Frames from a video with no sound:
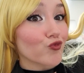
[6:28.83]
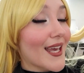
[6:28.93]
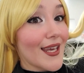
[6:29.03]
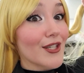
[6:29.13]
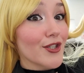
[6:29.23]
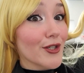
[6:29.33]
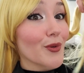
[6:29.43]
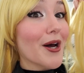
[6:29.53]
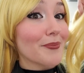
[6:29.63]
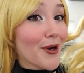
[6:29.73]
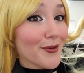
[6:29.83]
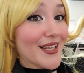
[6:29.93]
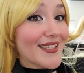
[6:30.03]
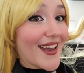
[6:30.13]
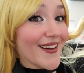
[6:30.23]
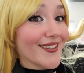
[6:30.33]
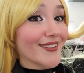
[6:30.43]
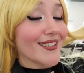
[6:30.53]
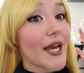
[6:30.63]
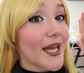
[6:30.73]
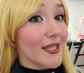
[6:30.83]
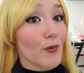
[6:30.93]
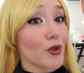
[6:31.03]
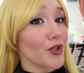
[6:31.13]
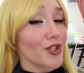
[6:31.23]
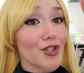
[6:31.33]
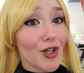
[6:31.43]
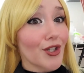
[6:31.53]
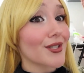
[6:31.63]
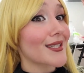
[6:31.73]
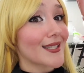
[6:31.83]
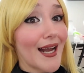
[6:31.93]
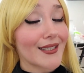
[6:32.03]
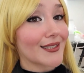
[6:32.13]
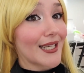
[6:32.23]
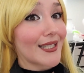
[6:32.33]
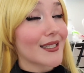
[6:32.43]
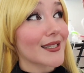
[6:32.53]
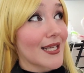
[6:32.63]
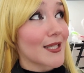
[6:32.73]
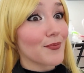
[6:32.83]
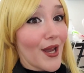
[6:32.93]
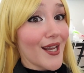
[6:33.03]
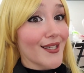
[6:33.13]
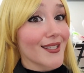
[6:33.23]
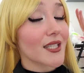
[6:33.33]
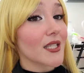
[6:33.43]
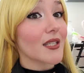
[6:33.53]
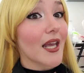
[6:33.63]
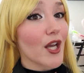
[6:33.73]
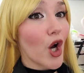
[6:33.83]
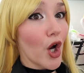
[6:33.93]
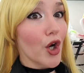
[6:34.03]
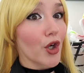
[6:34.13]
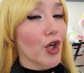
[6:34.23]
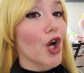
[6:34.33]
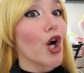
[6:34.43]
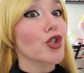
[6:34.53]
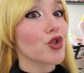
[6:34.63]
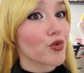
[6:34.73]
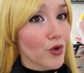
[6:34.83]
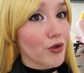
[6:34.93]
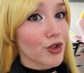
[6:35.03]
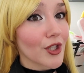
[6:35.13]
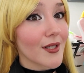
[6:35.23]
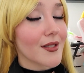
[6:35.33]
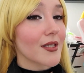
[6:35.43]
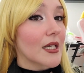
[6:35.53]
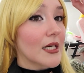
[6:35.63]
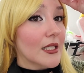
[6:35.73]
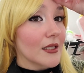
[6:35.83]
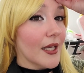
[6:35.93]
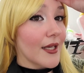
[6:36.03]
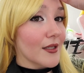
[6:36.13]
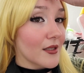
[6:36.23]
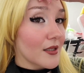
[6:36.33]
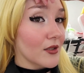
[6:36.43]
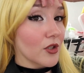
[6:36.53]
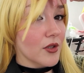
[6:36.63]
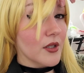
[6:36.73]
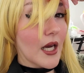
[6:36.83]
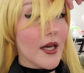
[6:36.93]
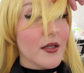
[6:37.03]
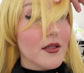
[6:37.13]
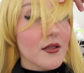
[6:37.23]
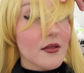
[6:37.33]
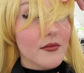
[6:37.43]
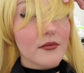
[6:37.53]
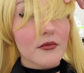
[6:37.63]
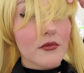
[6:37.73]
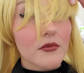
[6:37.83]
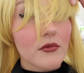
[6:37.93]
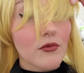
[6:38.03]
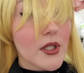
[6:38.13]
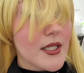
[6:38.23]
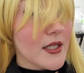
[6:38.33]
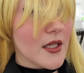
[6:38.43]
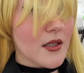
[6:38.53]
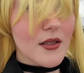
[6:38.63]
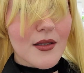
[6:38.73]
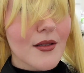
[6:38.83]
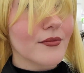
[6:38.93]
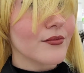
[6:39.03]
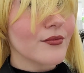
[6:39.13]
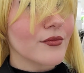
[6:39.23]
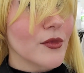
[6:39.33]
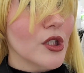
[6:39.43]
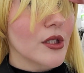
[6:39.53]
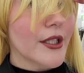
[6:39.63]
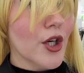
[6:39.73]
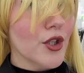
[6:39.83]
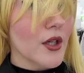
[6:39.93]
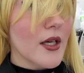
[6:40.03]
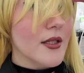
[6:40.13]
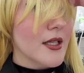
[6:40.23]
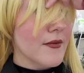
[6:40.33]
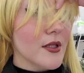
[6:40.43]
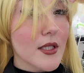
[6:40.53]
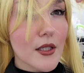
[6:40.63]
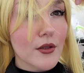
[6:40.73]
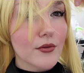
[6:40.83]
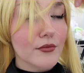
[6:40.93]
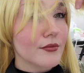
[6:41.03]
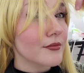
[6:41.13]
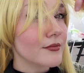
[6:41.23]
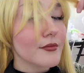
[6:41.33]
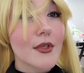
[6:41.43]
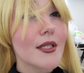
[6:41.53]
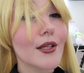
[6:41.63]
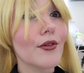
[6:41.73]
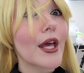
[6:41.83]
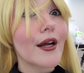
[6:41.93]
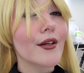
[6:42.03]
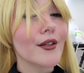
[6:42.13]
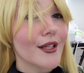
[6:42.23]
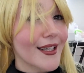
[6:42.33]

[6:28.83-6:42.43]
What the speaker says: into a ponytail, and then we're going to start styling these bangs because they are atrocious. Like, look guys, what is this? Like, are you guys even still there?